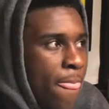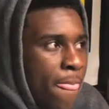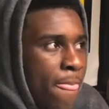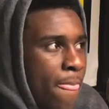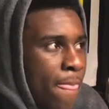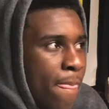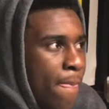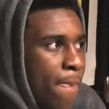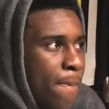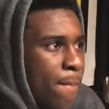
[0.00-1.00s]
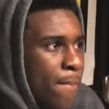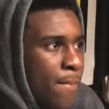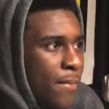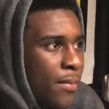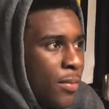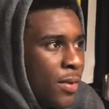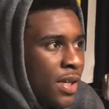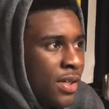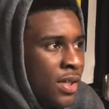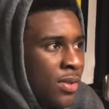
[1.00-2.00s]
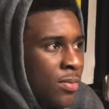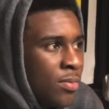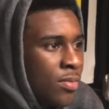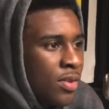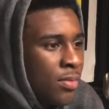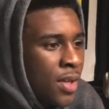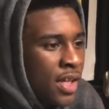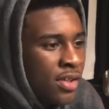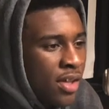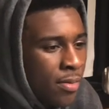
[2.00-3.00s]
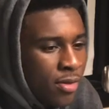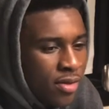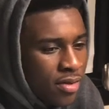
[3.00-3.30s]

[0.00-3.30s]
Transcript: Mm, well, I say some some ninety-sevens.